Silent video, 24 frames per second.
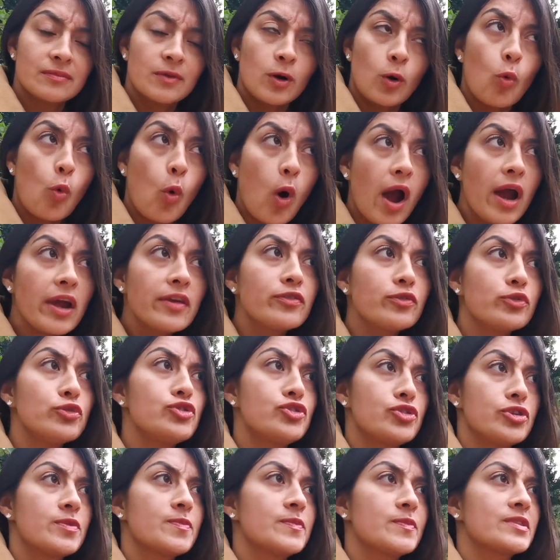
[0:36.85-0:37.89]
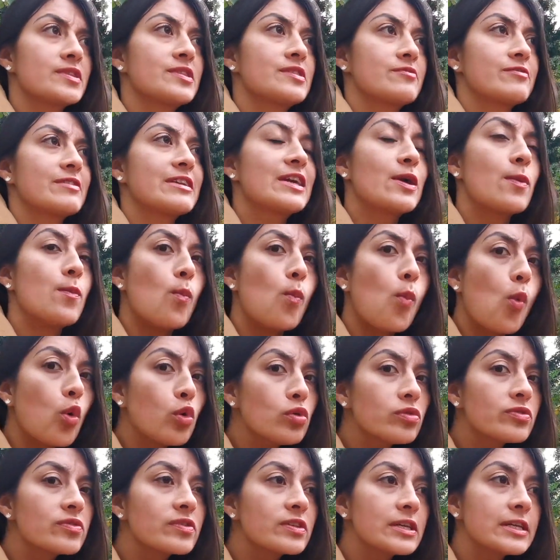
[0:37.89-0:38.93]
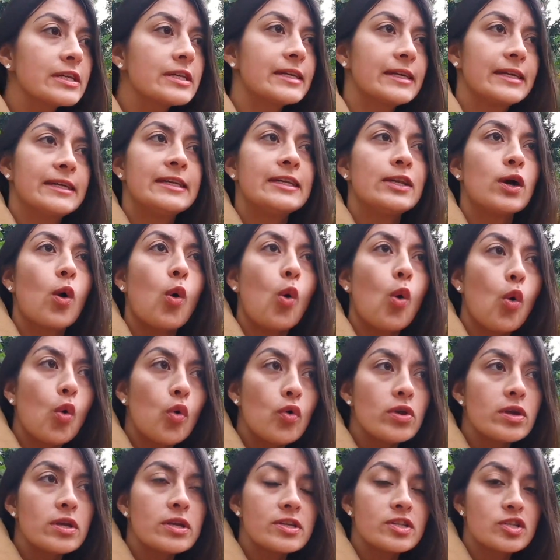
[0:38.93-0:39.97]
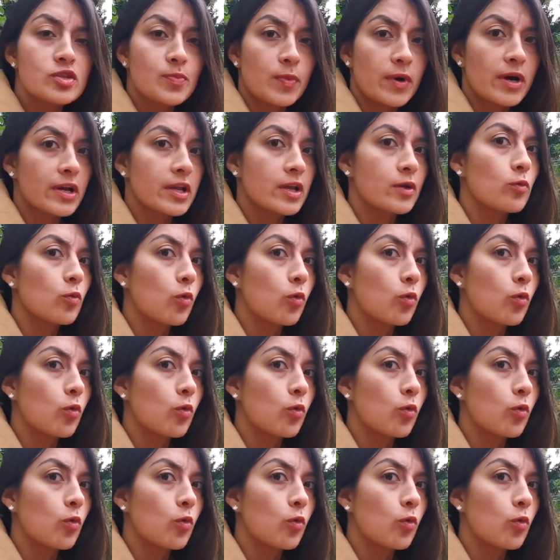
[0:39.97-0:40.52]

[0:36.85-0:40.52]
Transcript: Why do Germans drink mostly and only sparkling